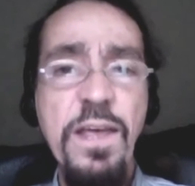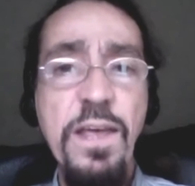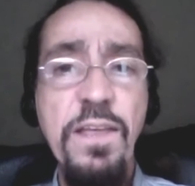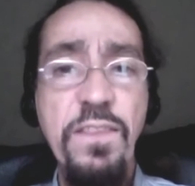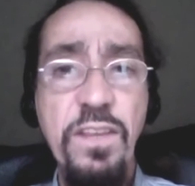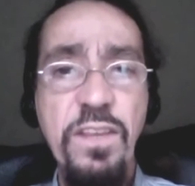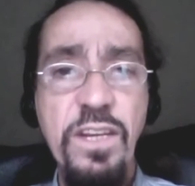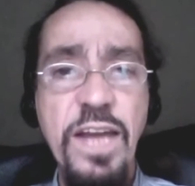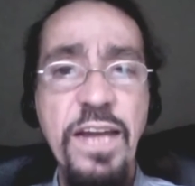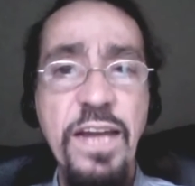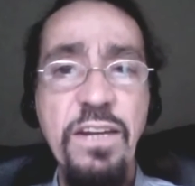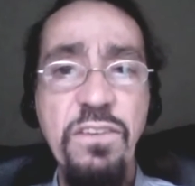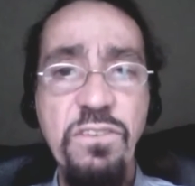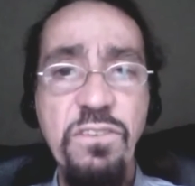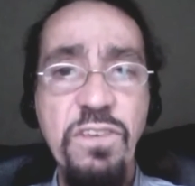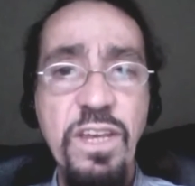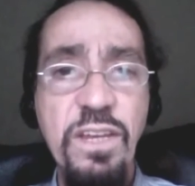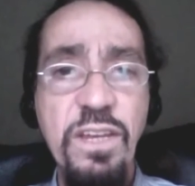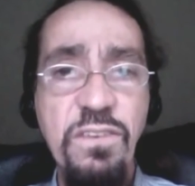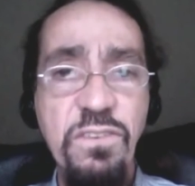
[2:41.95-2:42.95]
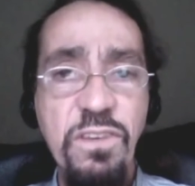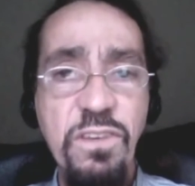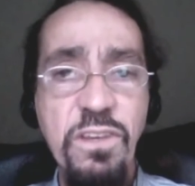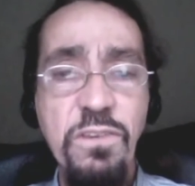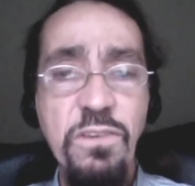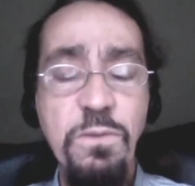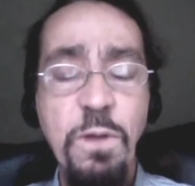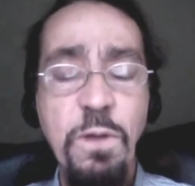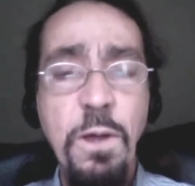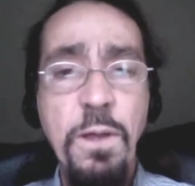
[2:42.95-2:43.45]
The United States
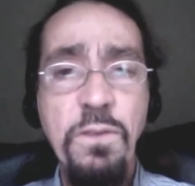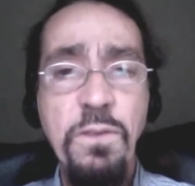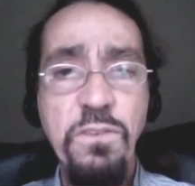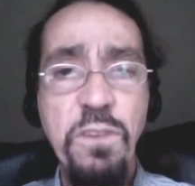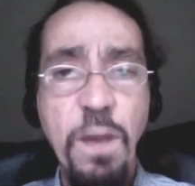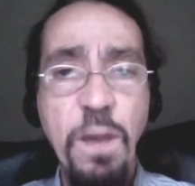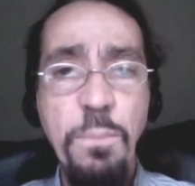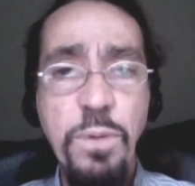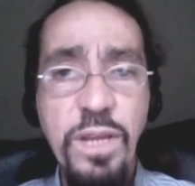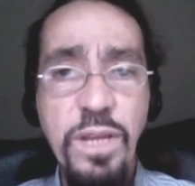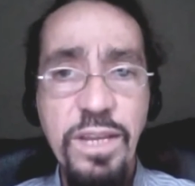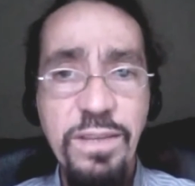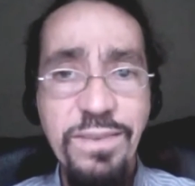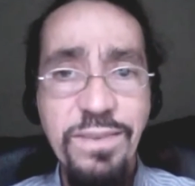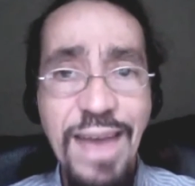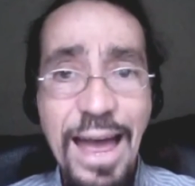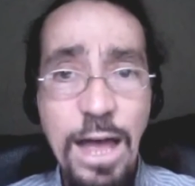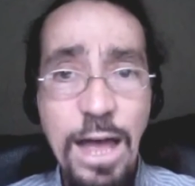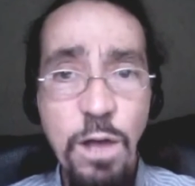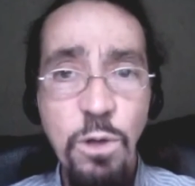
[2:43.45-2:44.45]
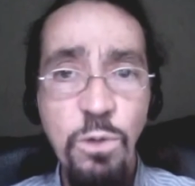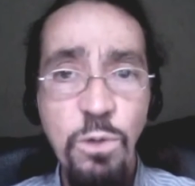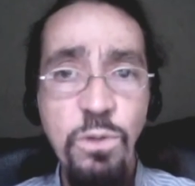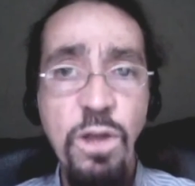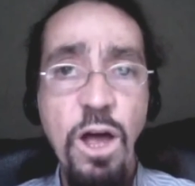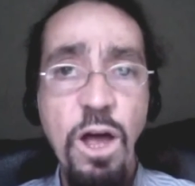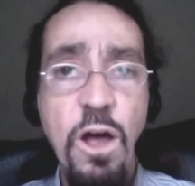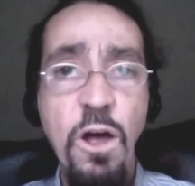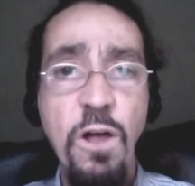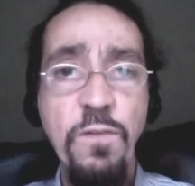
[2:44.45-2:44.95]
is doubling down
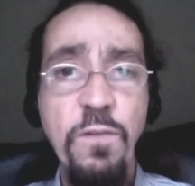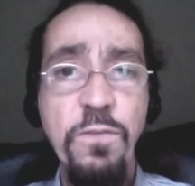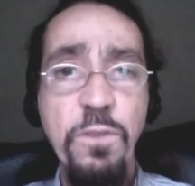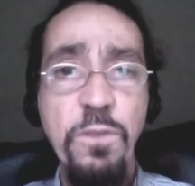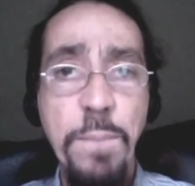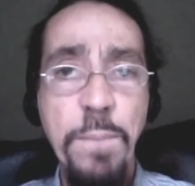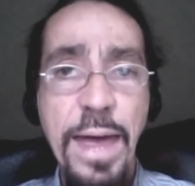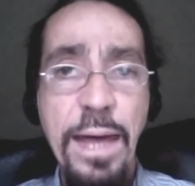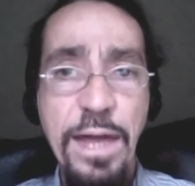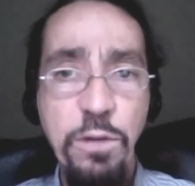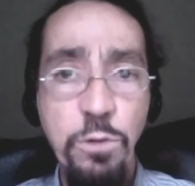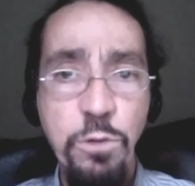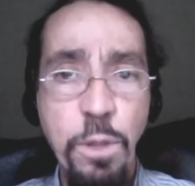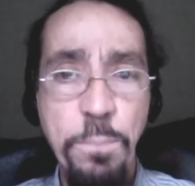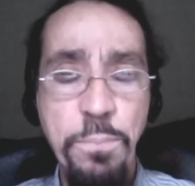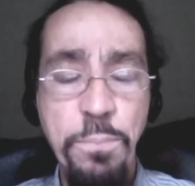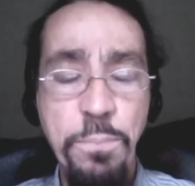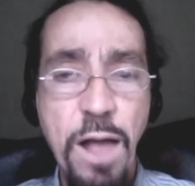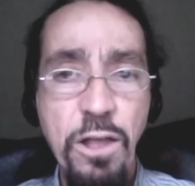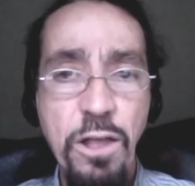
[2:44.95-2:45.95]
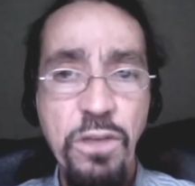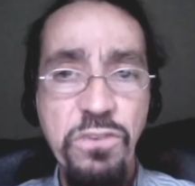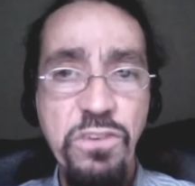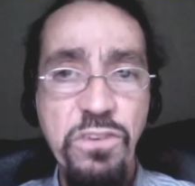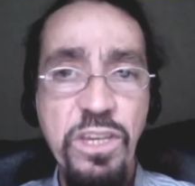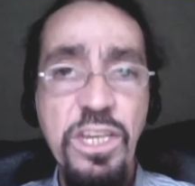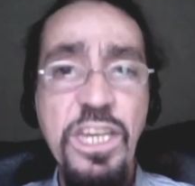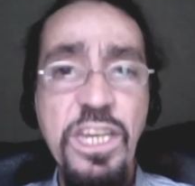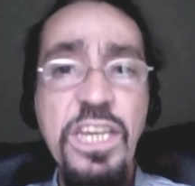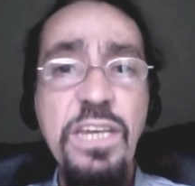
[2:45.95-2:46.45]
on the bankrupt
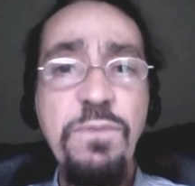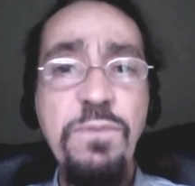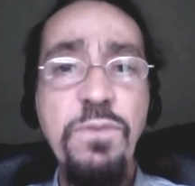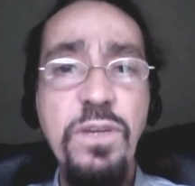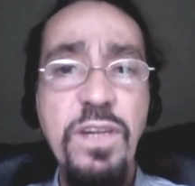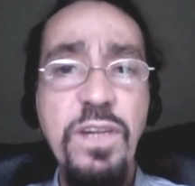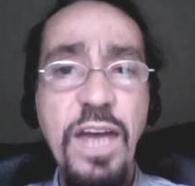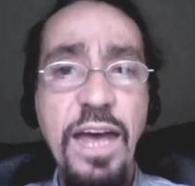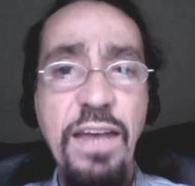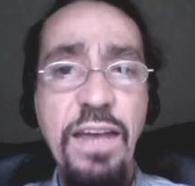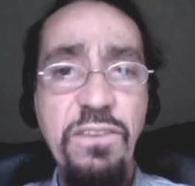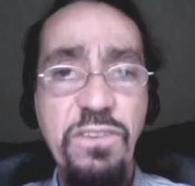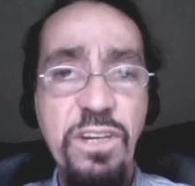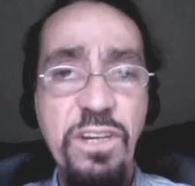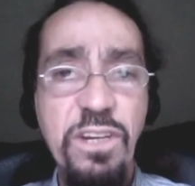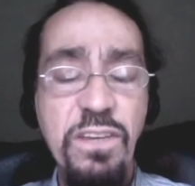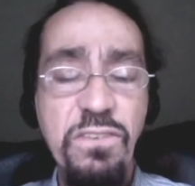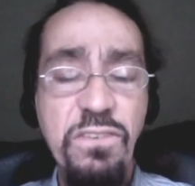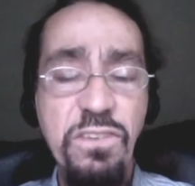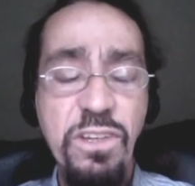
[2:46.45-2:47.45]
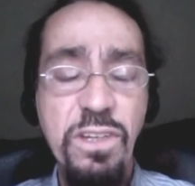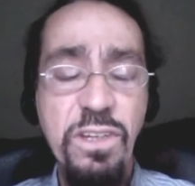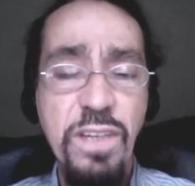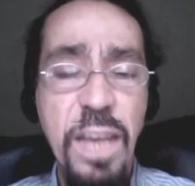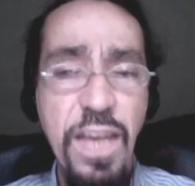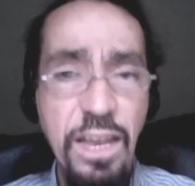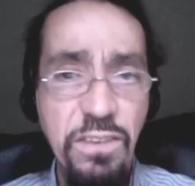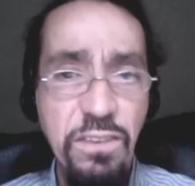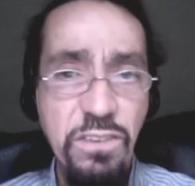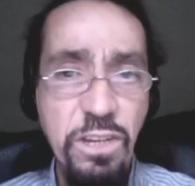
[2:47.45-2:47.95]
policy, even as it
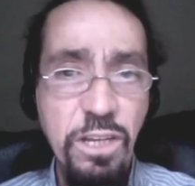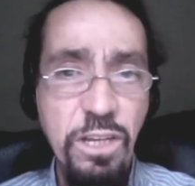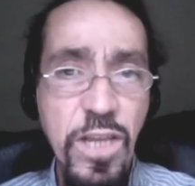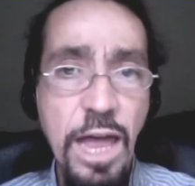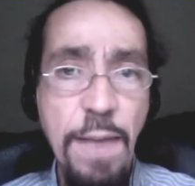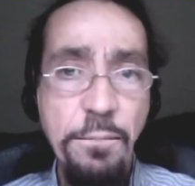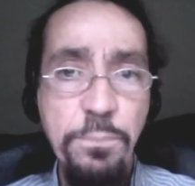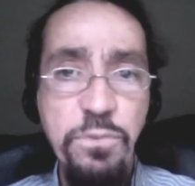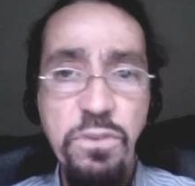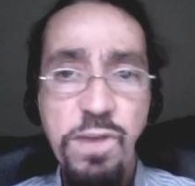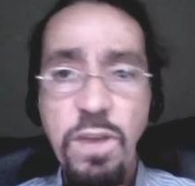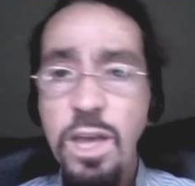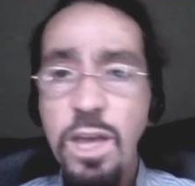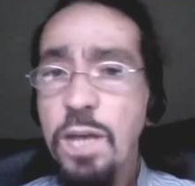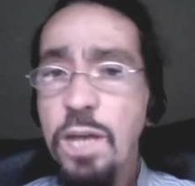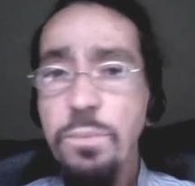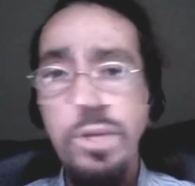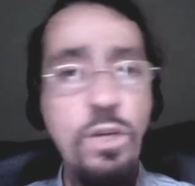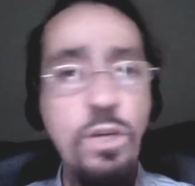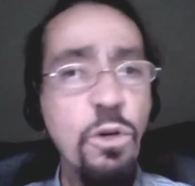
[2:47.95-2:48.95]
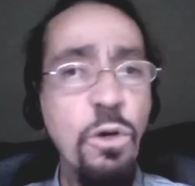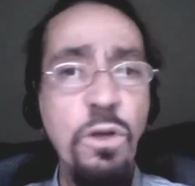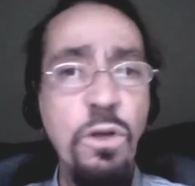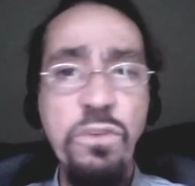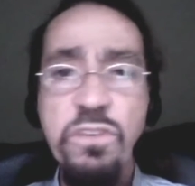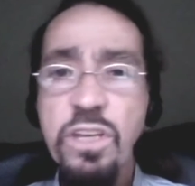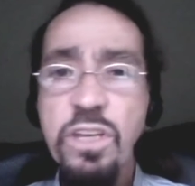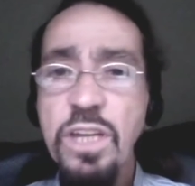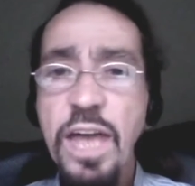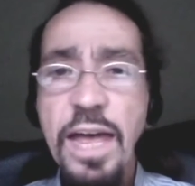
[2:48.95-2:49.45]
has collapsed, because
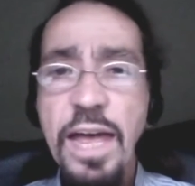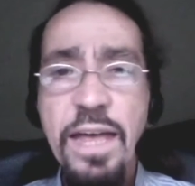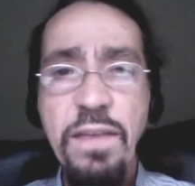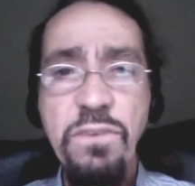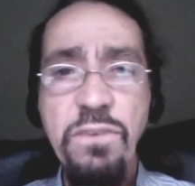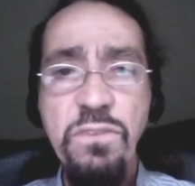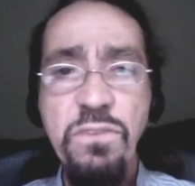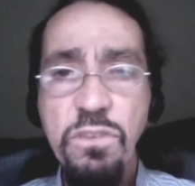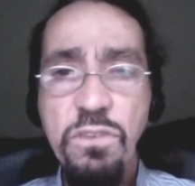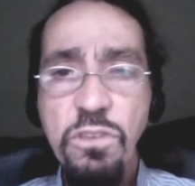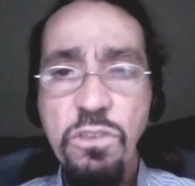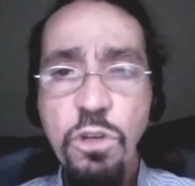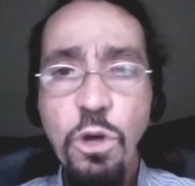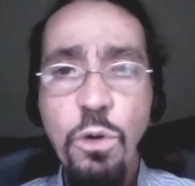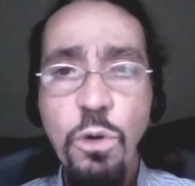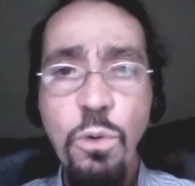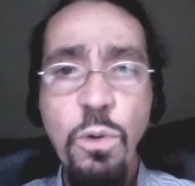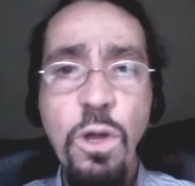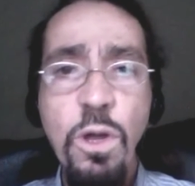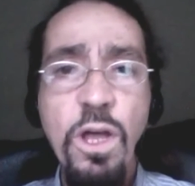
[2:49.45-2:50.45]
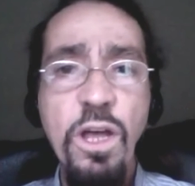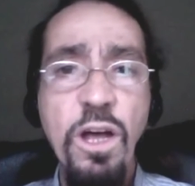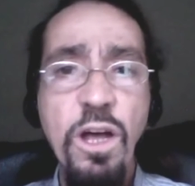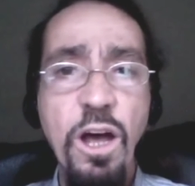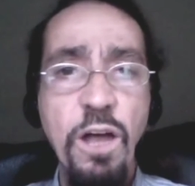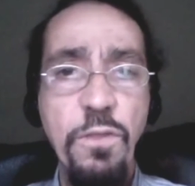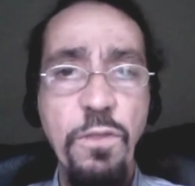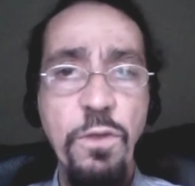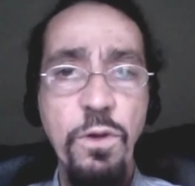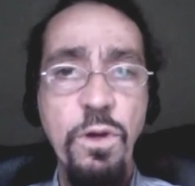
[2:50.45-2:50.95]
it has no
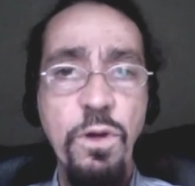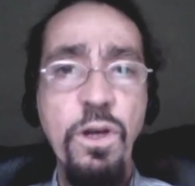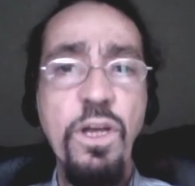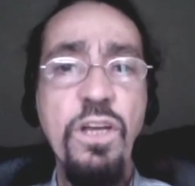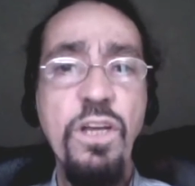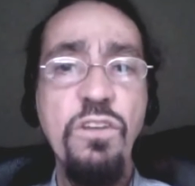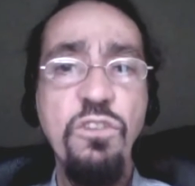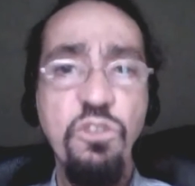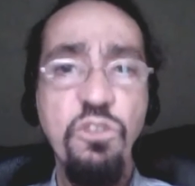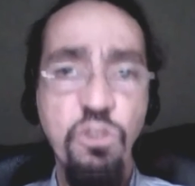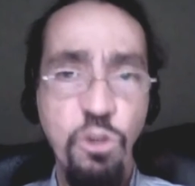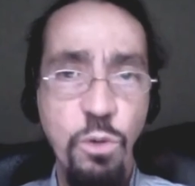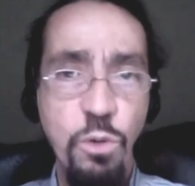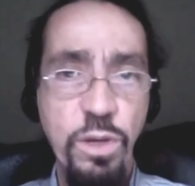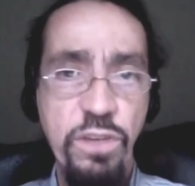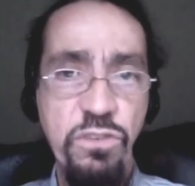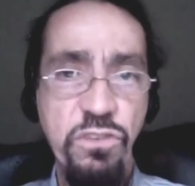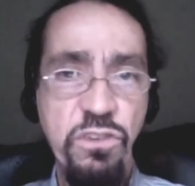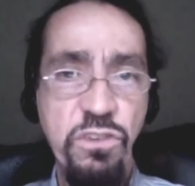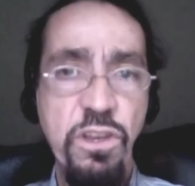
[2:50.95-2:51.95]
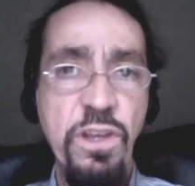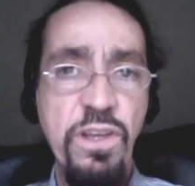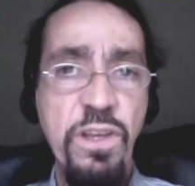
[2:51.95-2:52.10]
other choice.